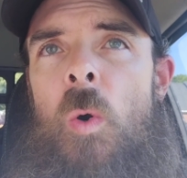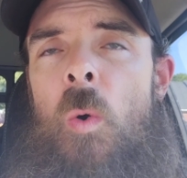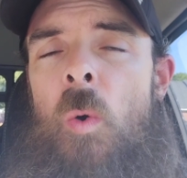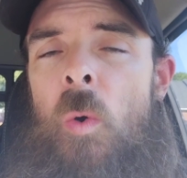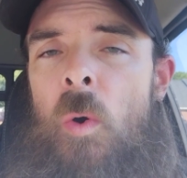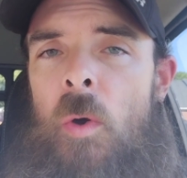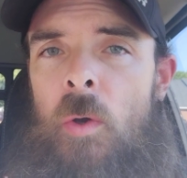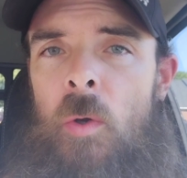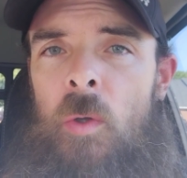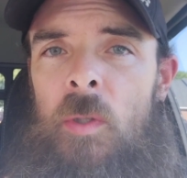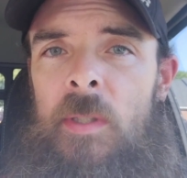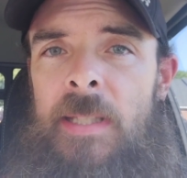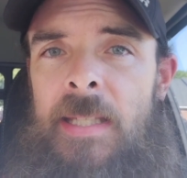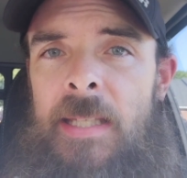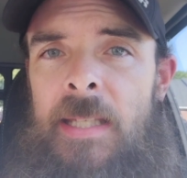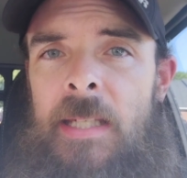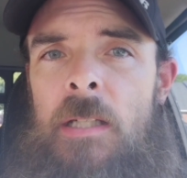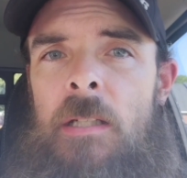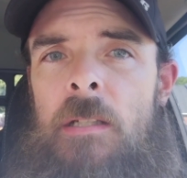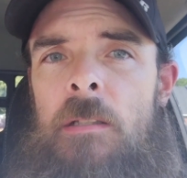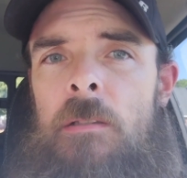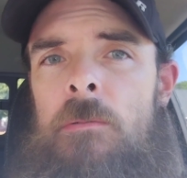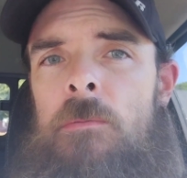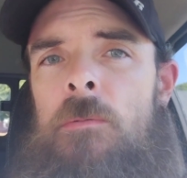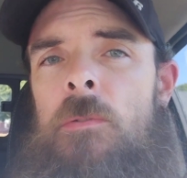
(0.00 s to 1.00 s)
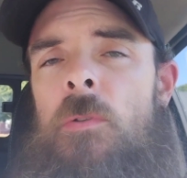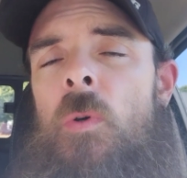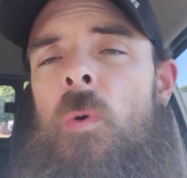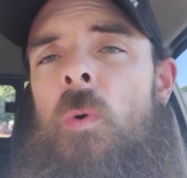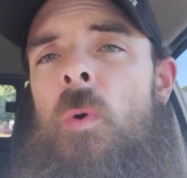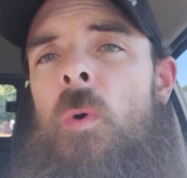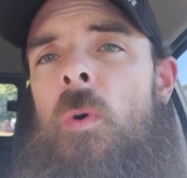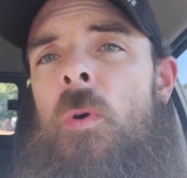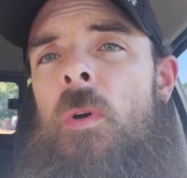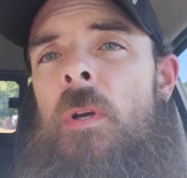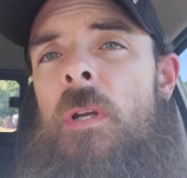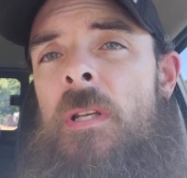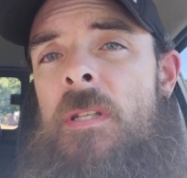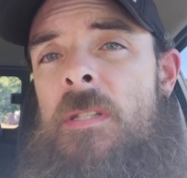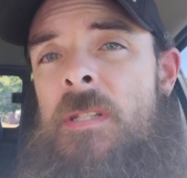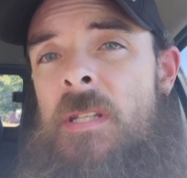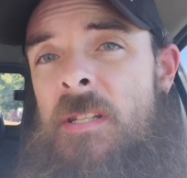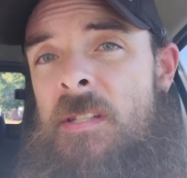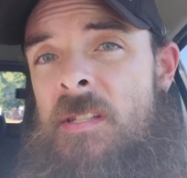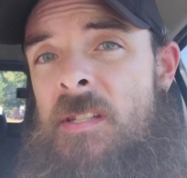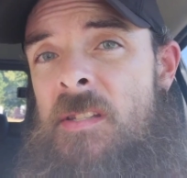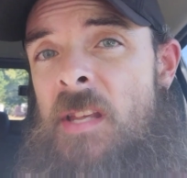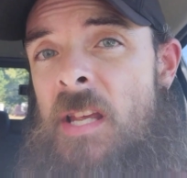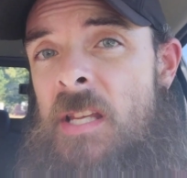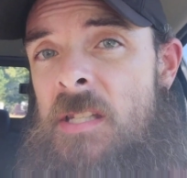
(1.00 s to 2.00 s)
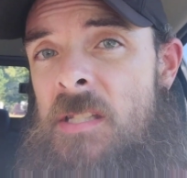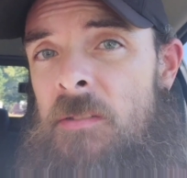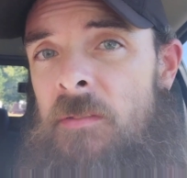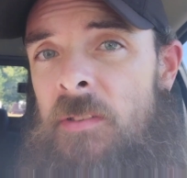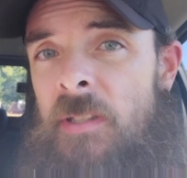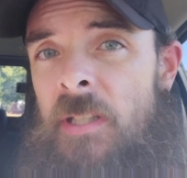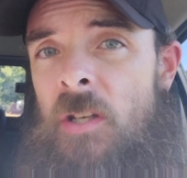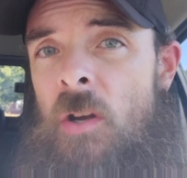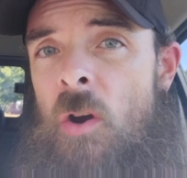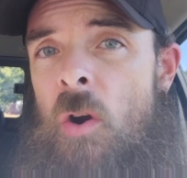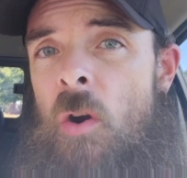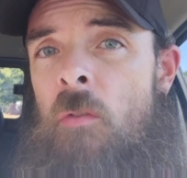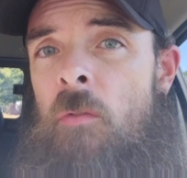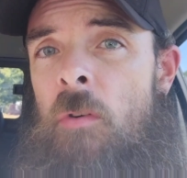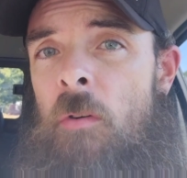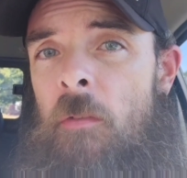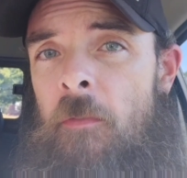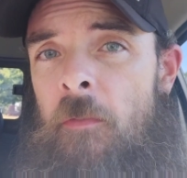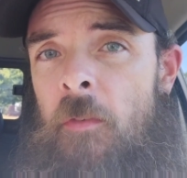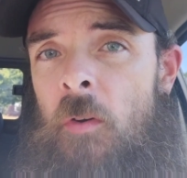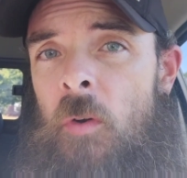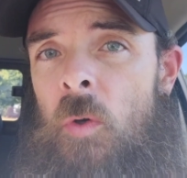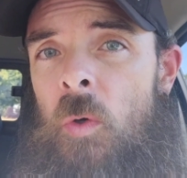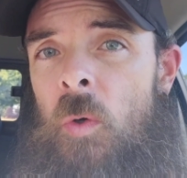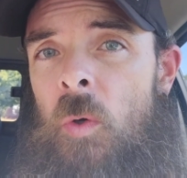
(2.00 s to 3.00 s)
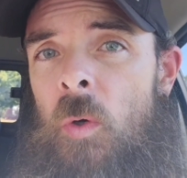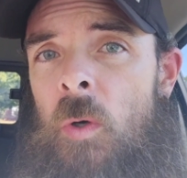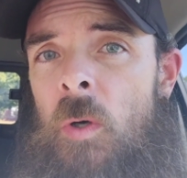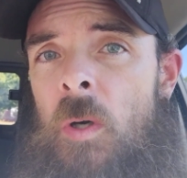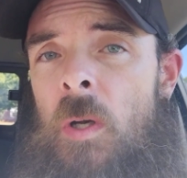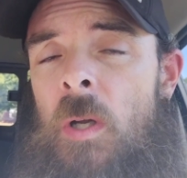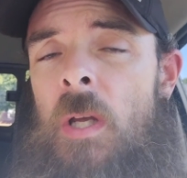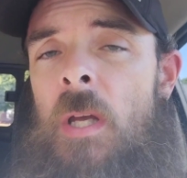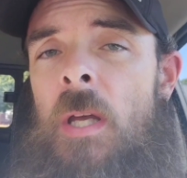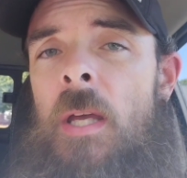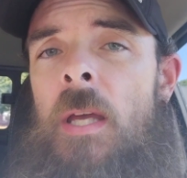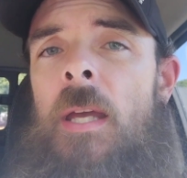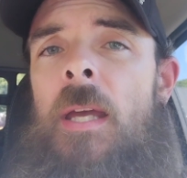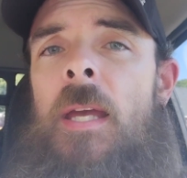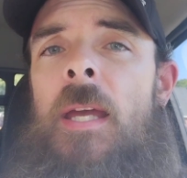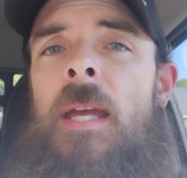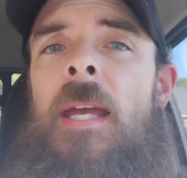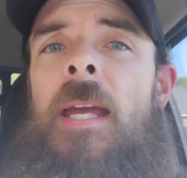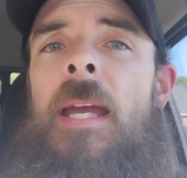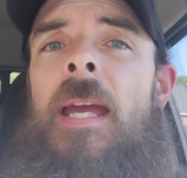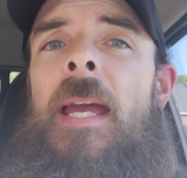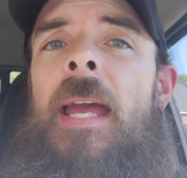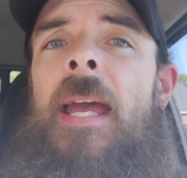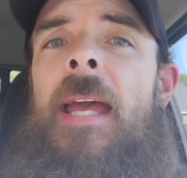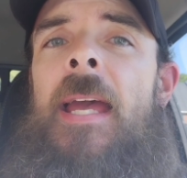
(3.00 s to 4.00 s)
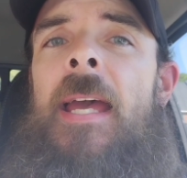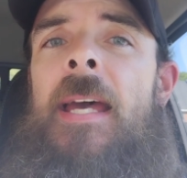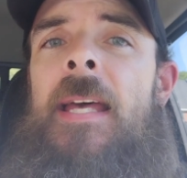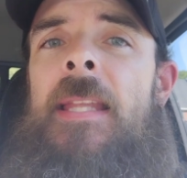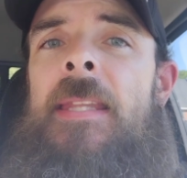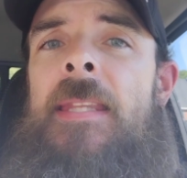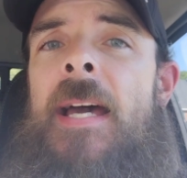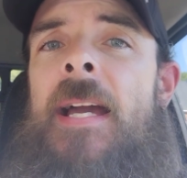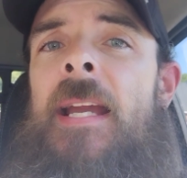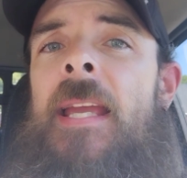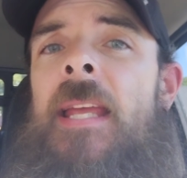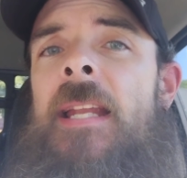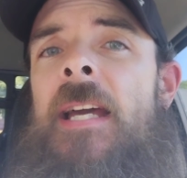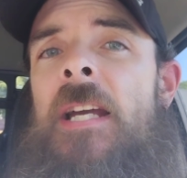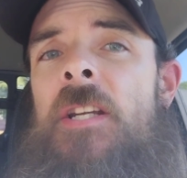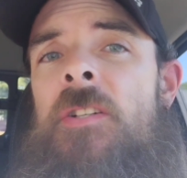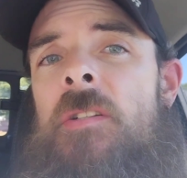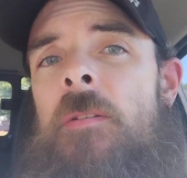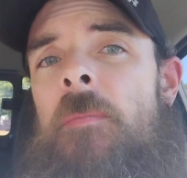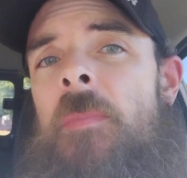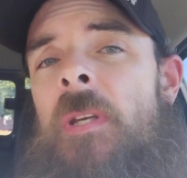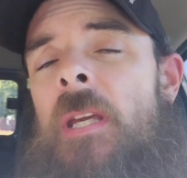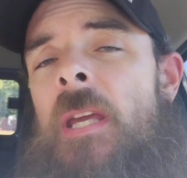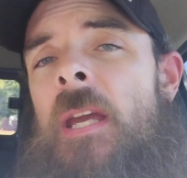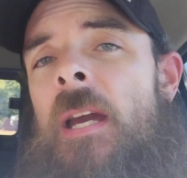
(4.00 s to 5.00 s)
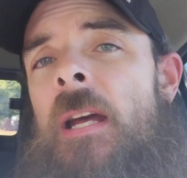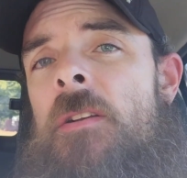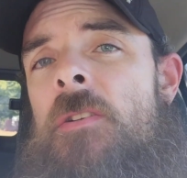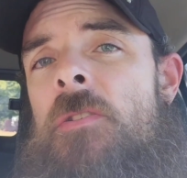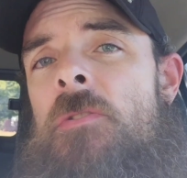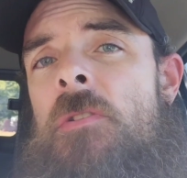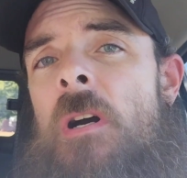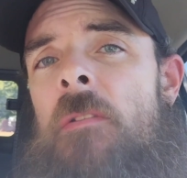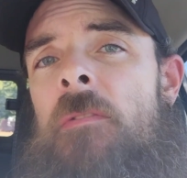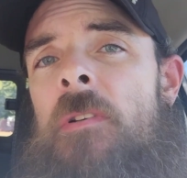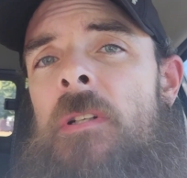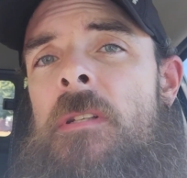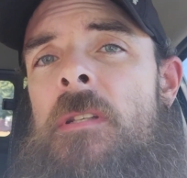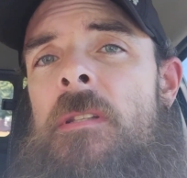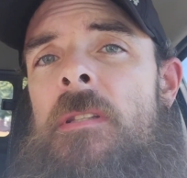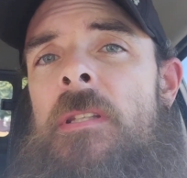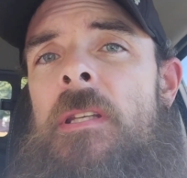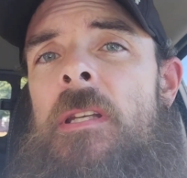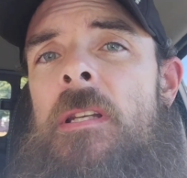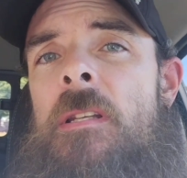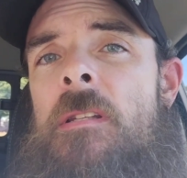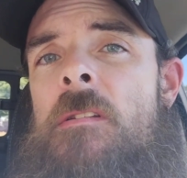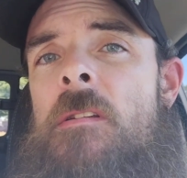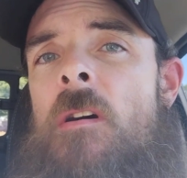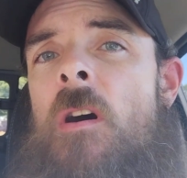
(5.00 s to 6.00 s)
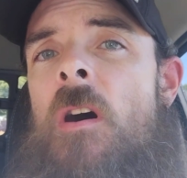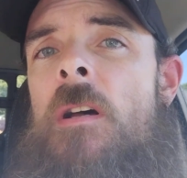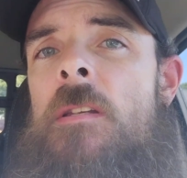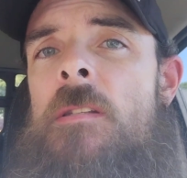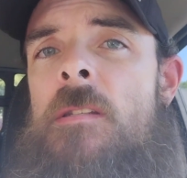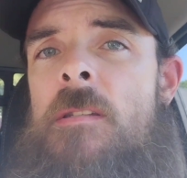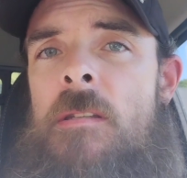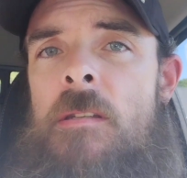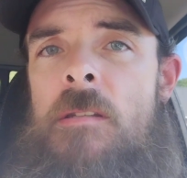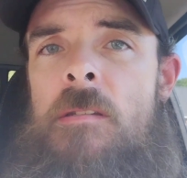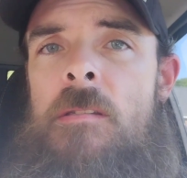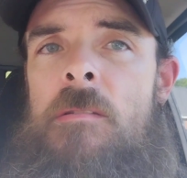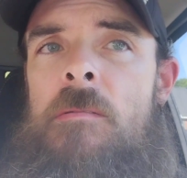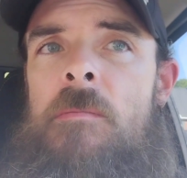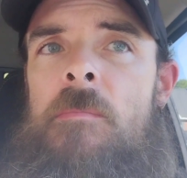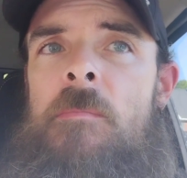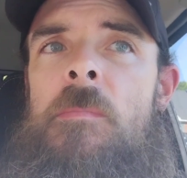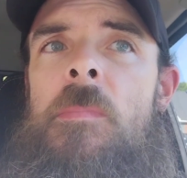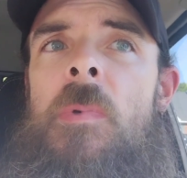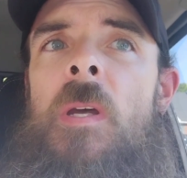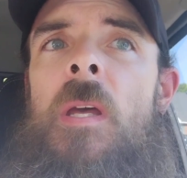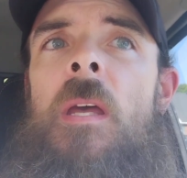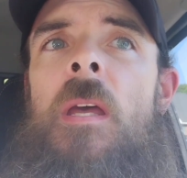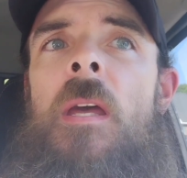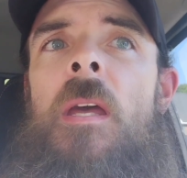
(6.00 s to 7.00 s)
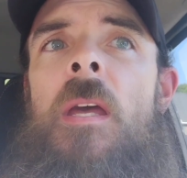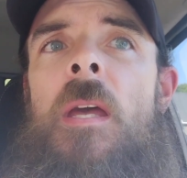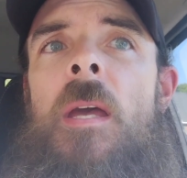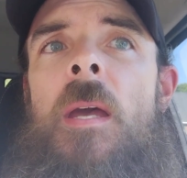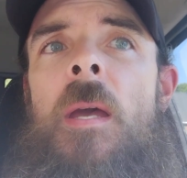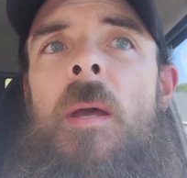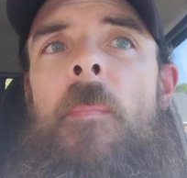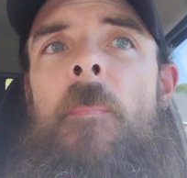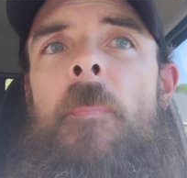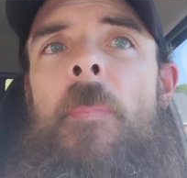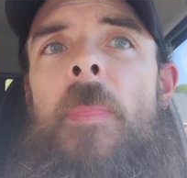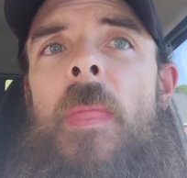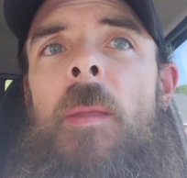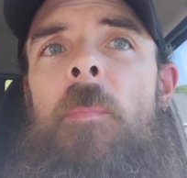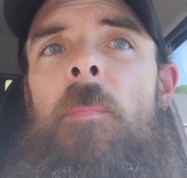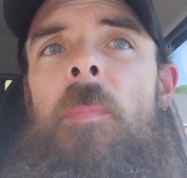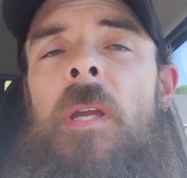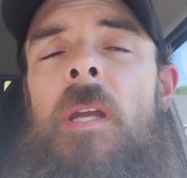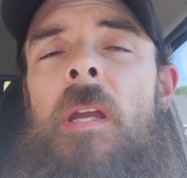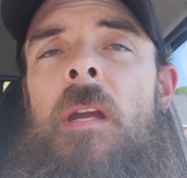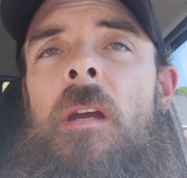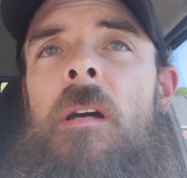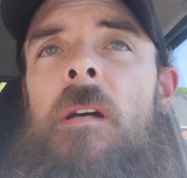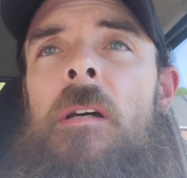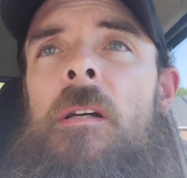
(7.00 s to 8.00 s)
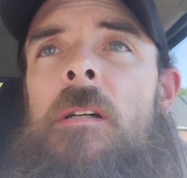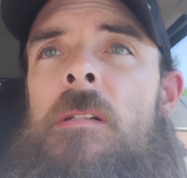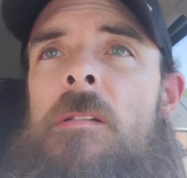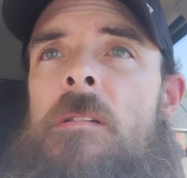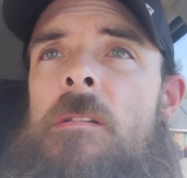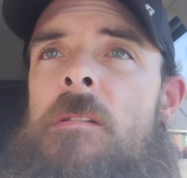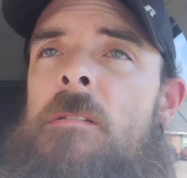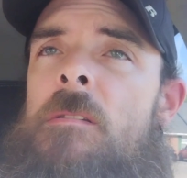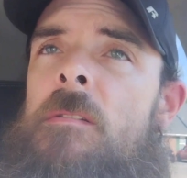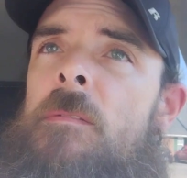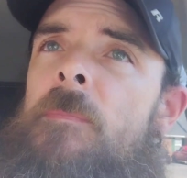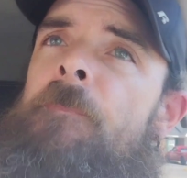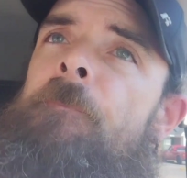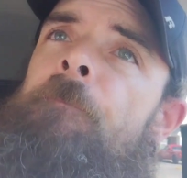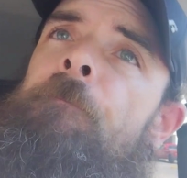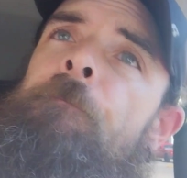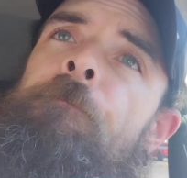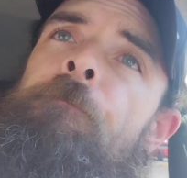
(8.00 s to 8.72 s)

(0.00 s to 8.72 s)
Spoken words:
leak, or it's excessively over full. And that could actually be catastrophic to the exhaust system, because